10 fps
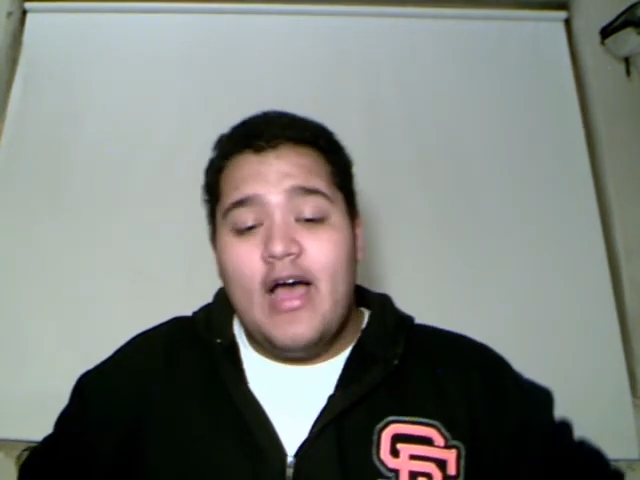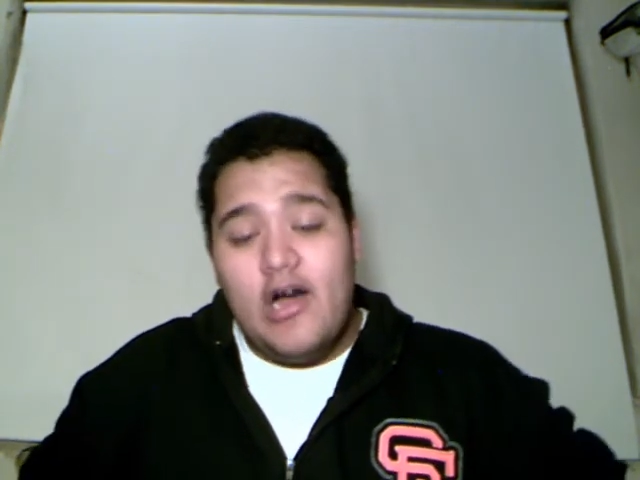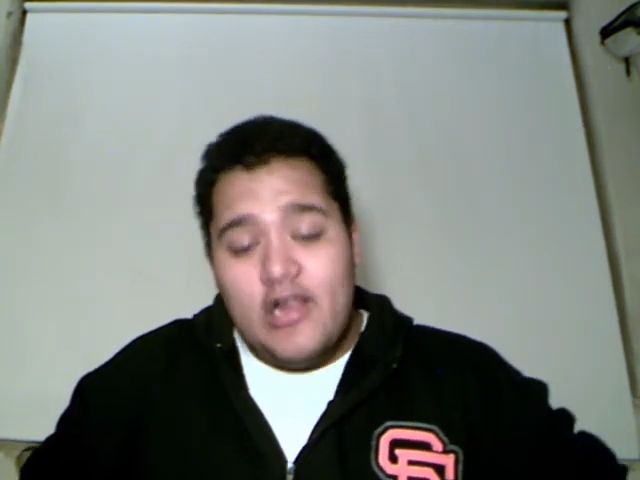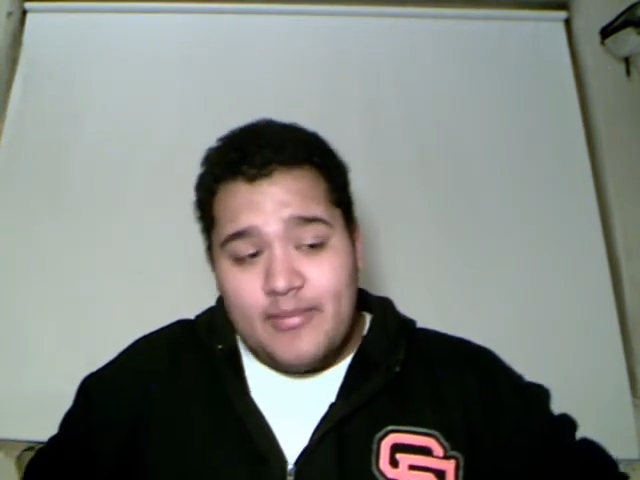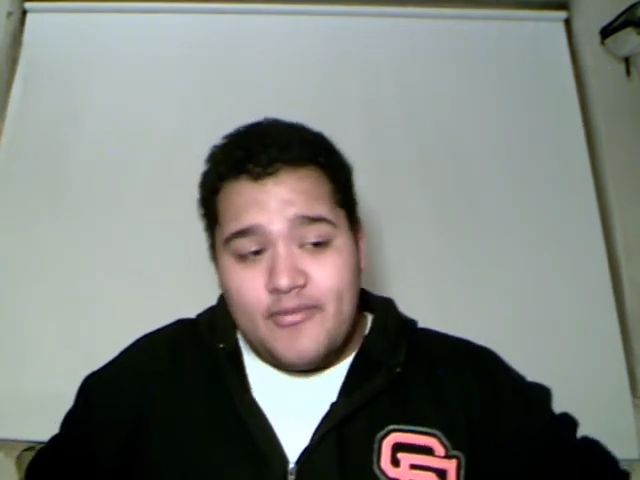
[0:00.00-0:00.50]

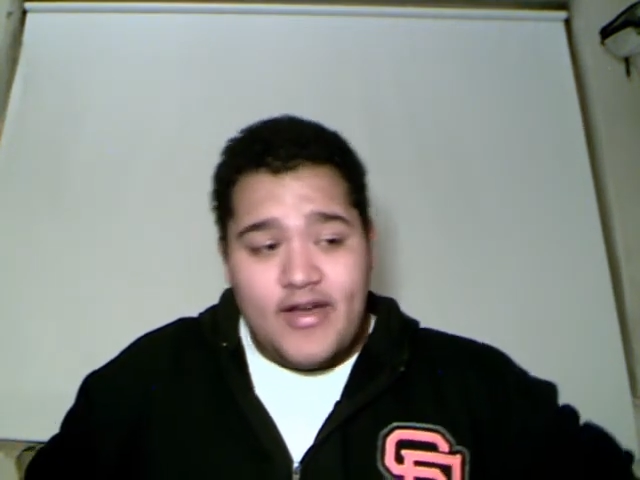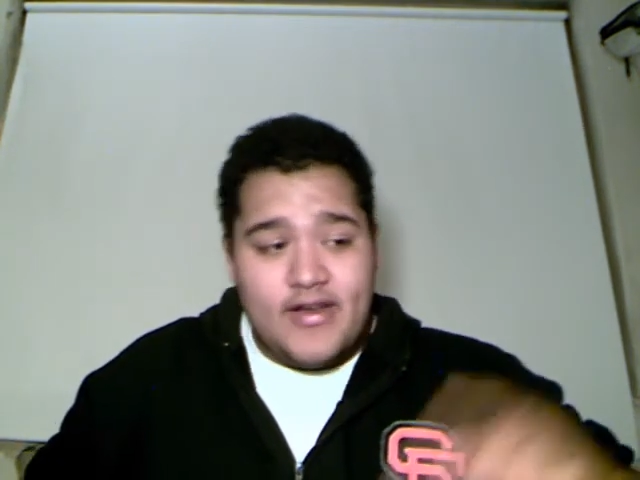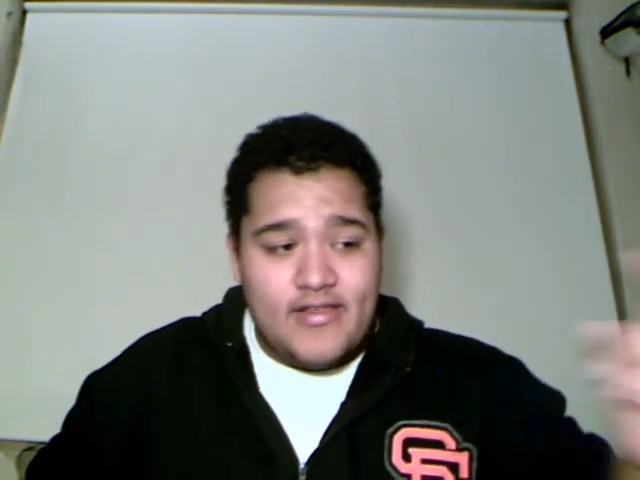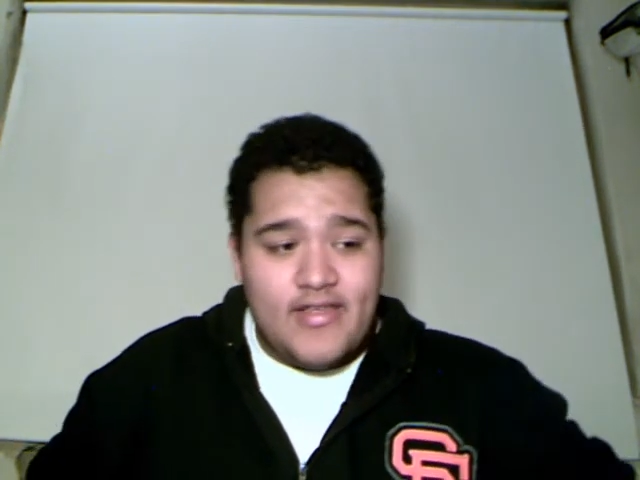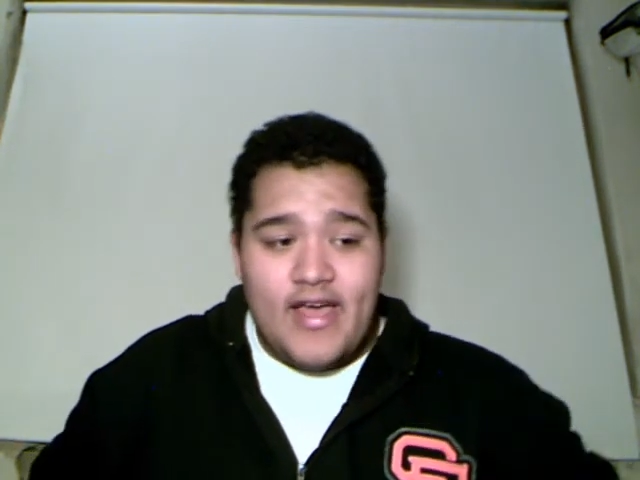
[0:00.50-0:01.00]
I'll upgrade
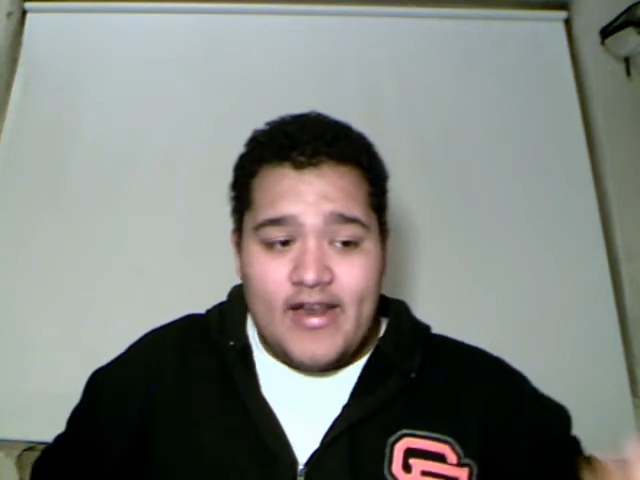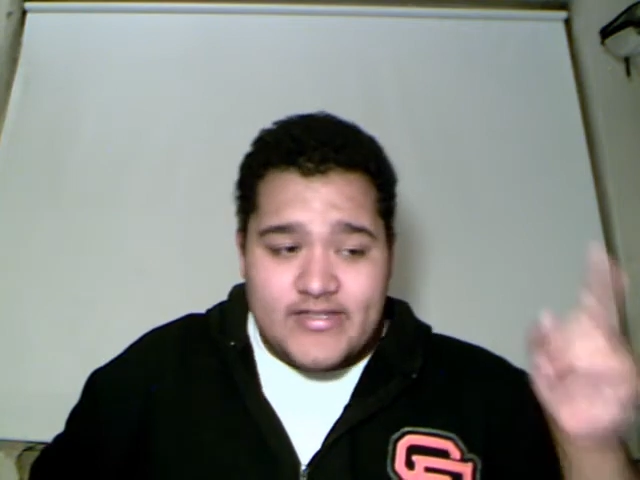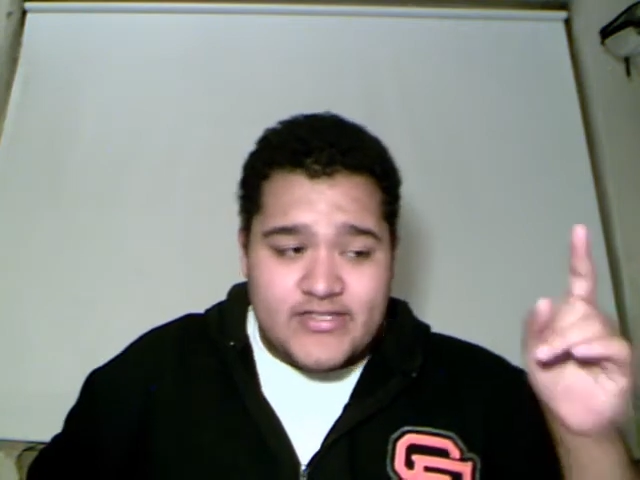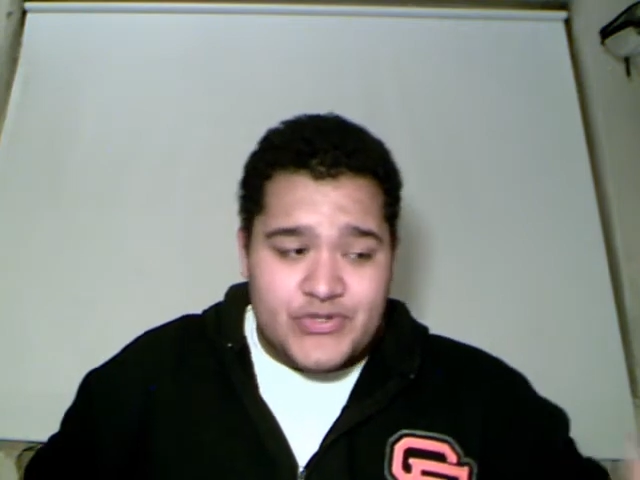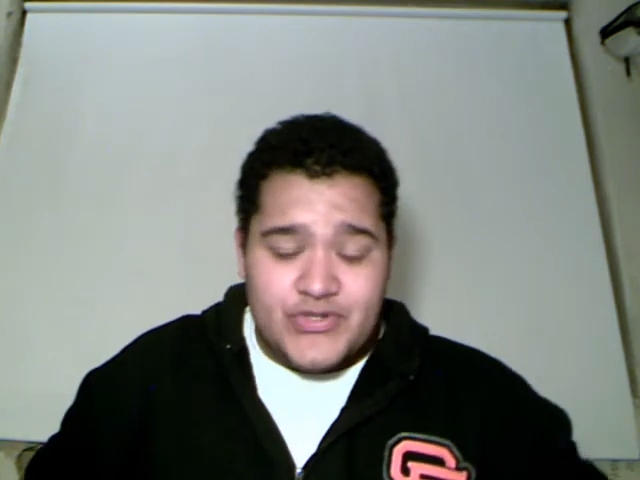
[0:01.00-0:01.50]
to that as
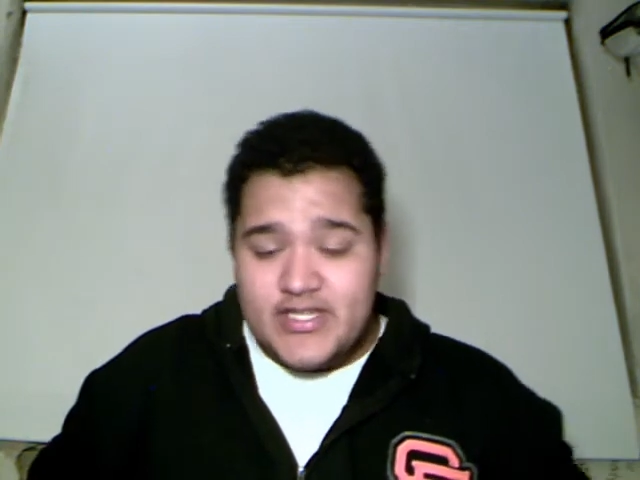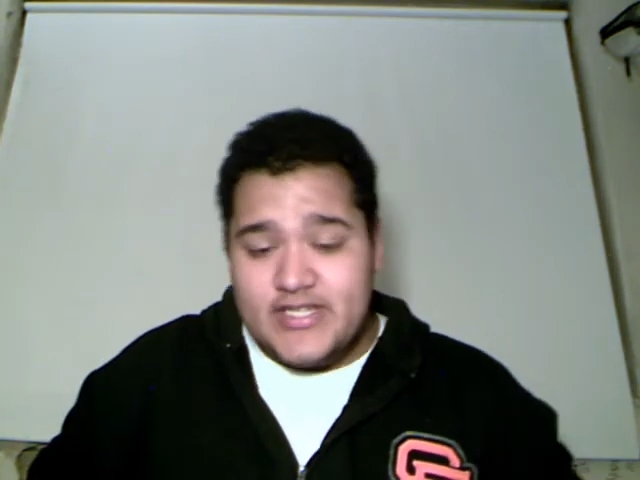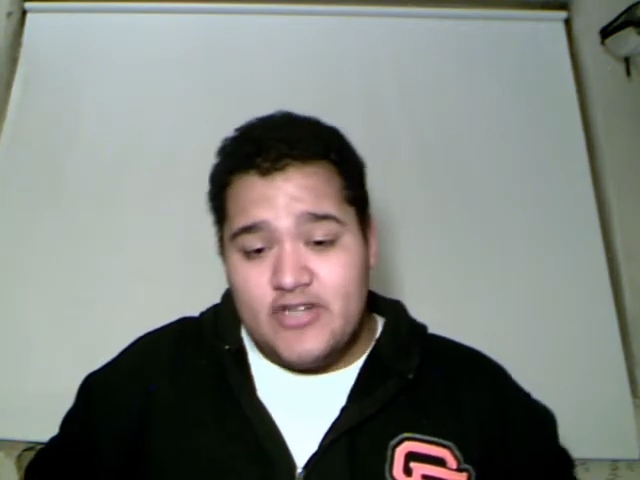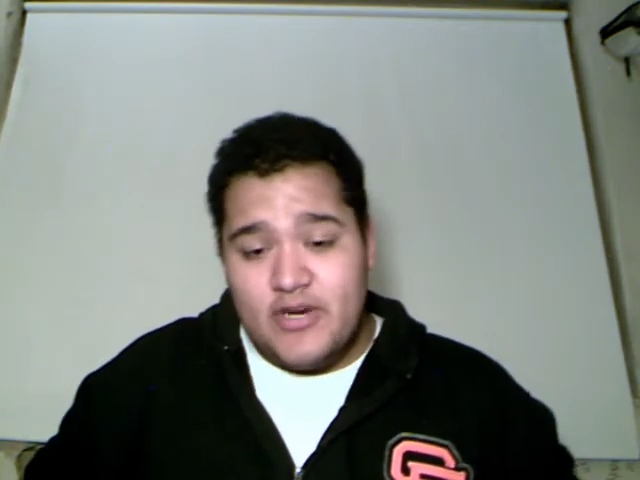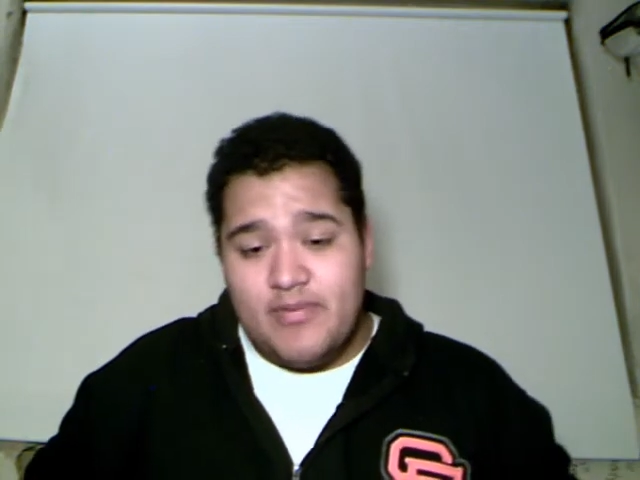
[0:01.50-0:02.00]
soon as I
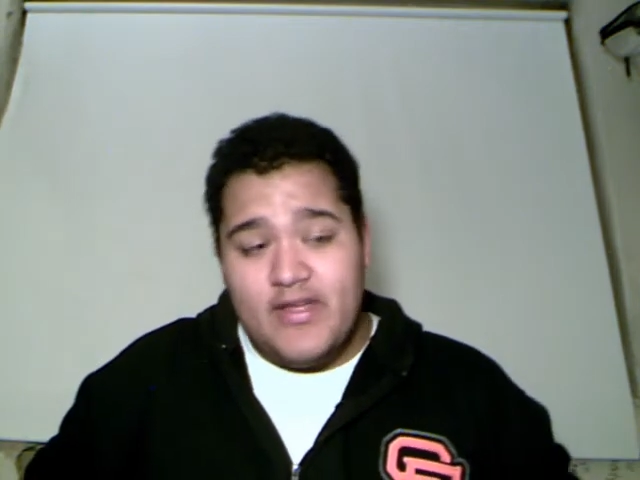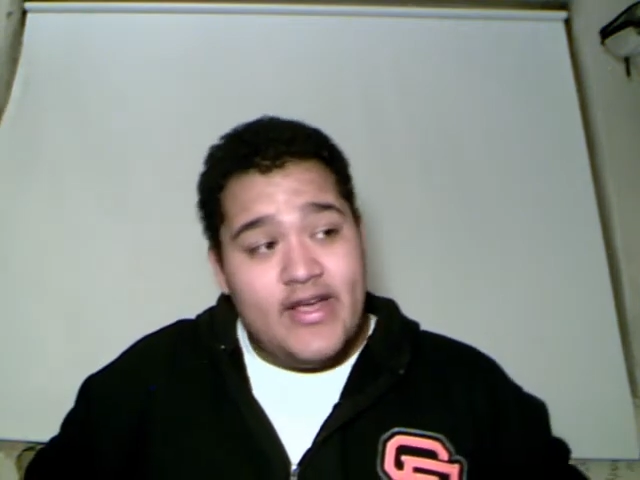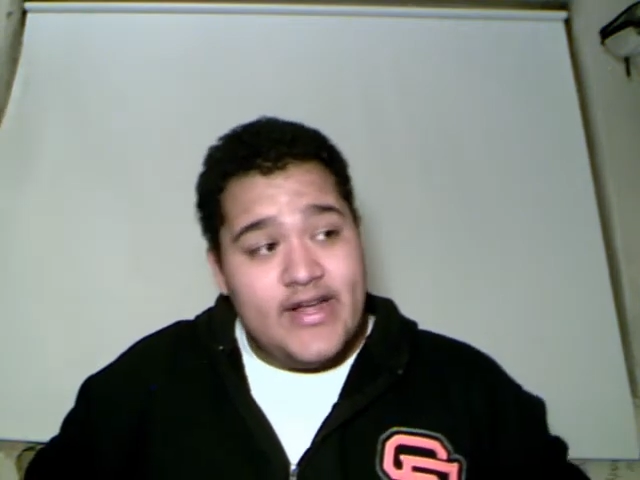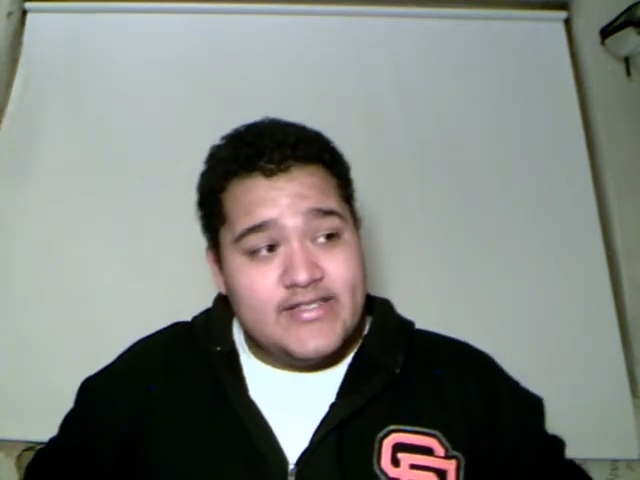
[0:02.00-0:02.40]
start playing